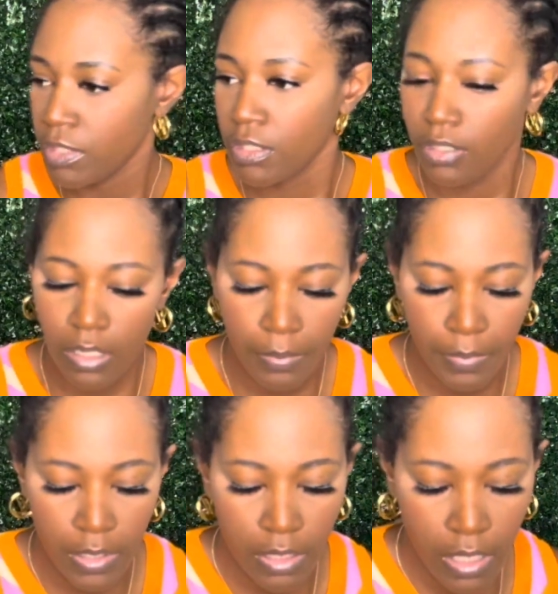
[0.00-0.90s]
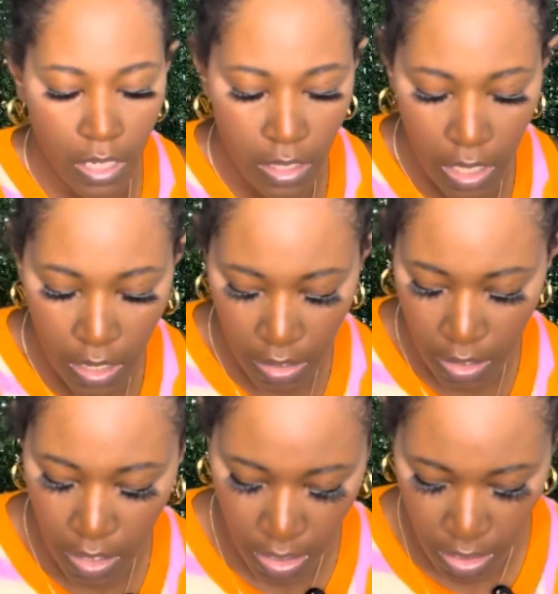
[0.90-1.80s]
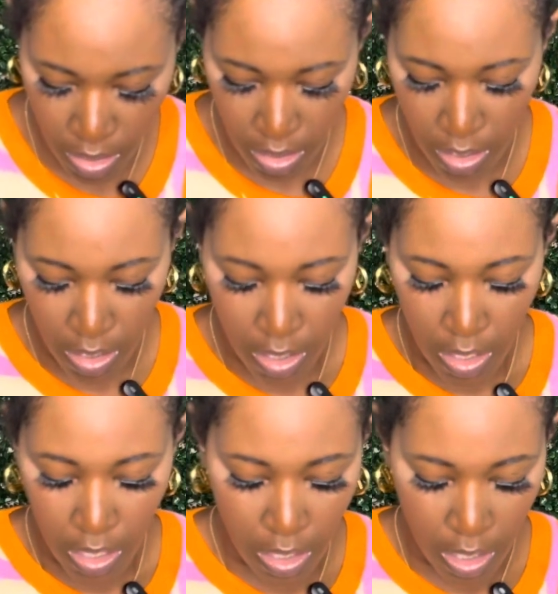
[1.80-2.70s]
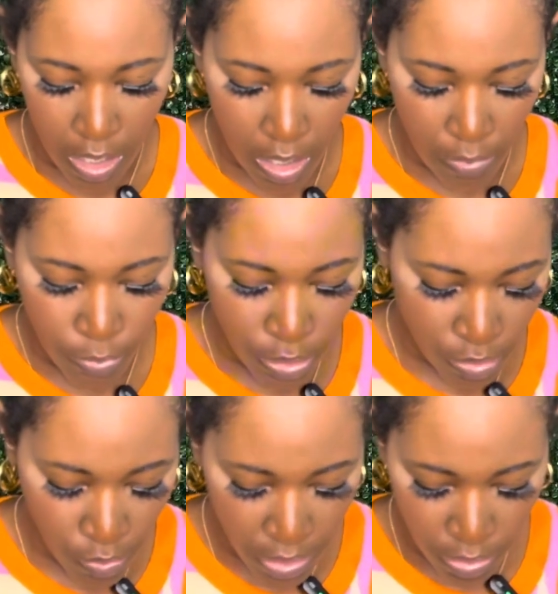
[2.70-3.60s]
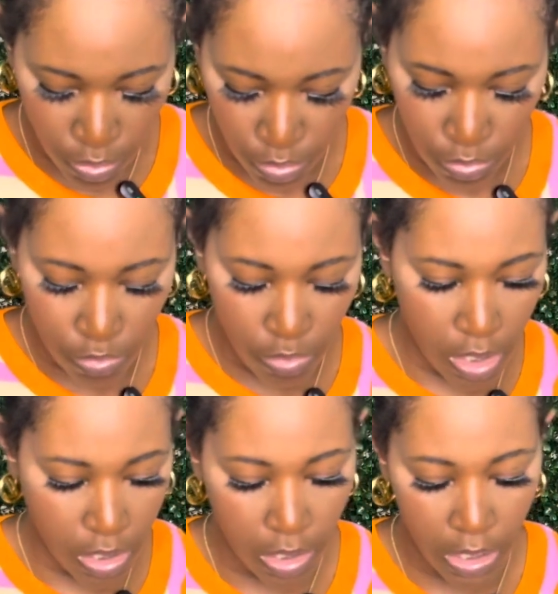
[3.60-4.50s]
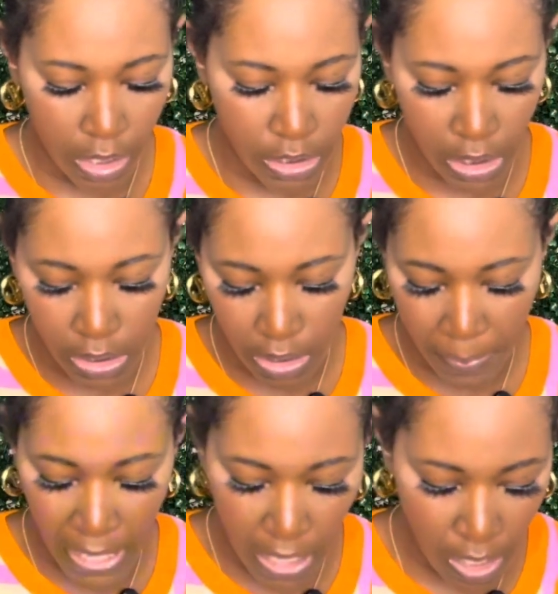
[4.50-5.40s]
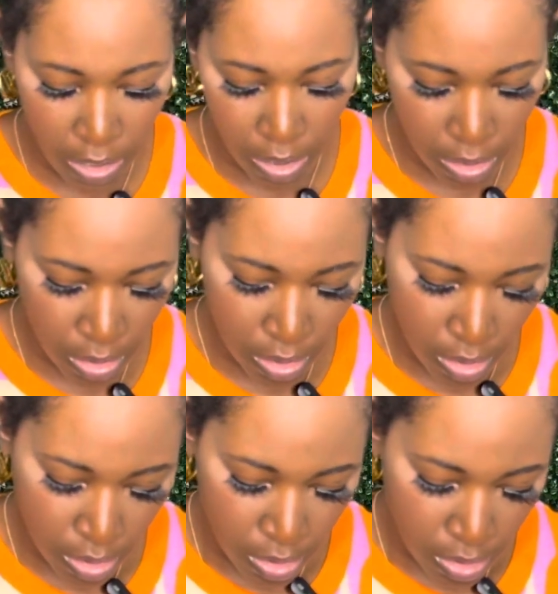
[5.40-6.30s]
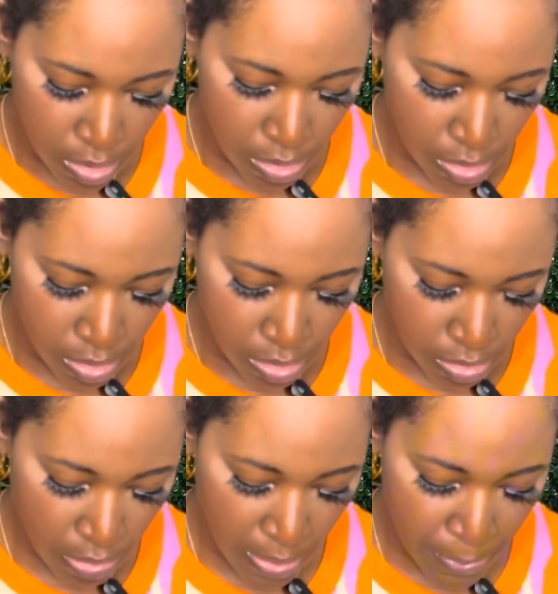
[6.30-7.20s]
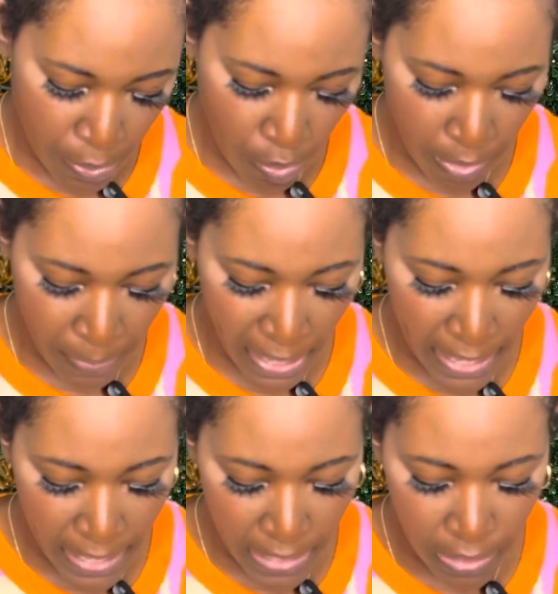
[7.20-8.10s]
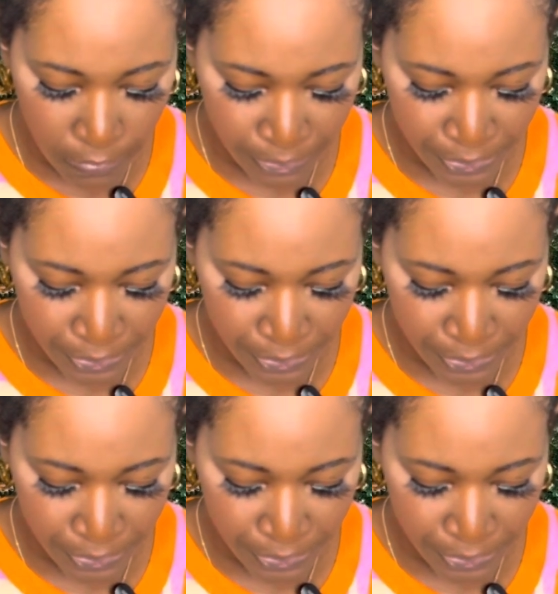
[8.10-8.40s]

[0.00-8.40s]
Just gonna put that there. And then I'm just going to adjust the band so I can put it on my head.